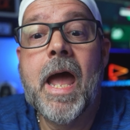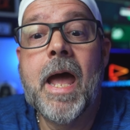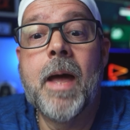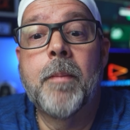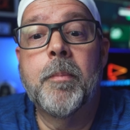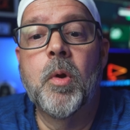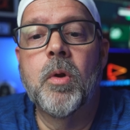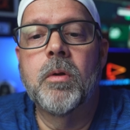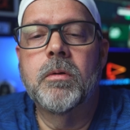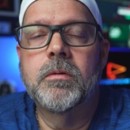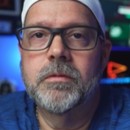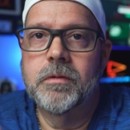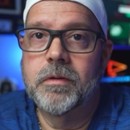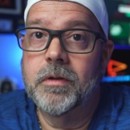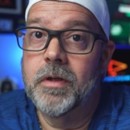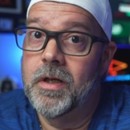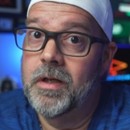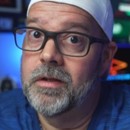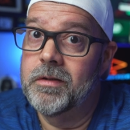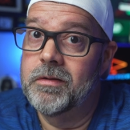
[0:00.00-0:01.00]
Apple.
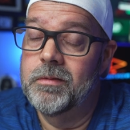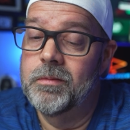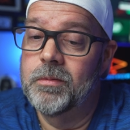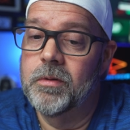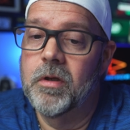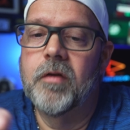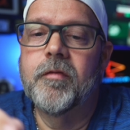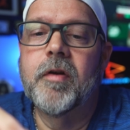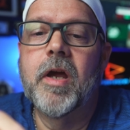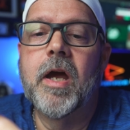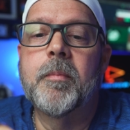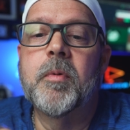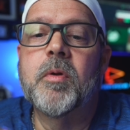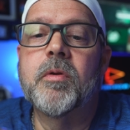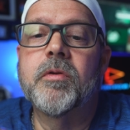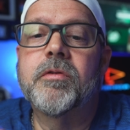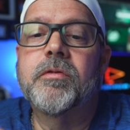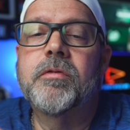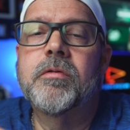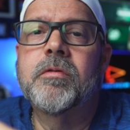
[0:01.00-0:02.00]
I do love
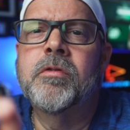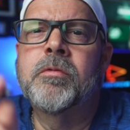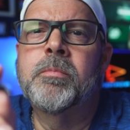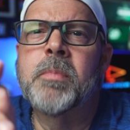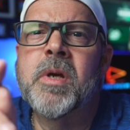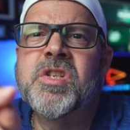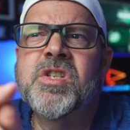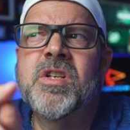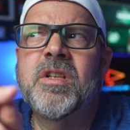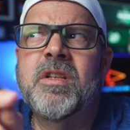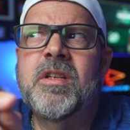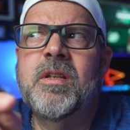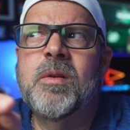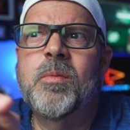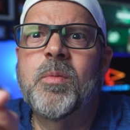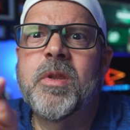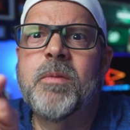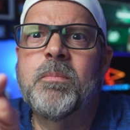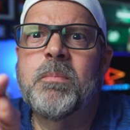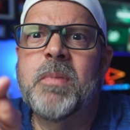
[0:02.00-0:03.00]
apples, especially
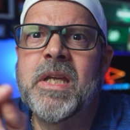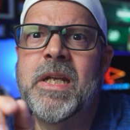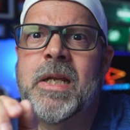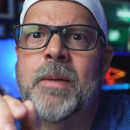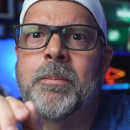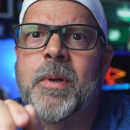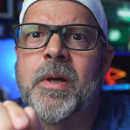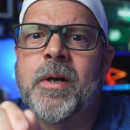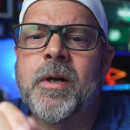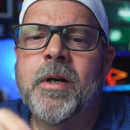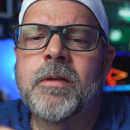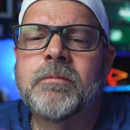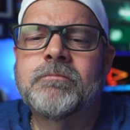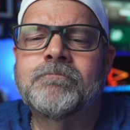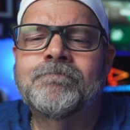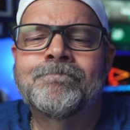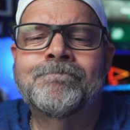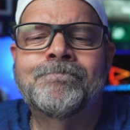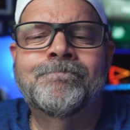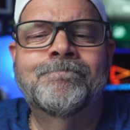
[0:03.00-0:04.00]
with peanut butter.
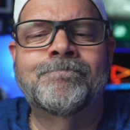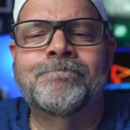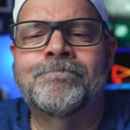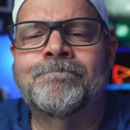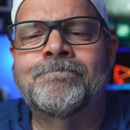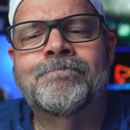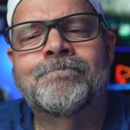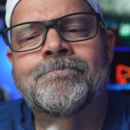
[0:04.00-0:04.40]
Mm.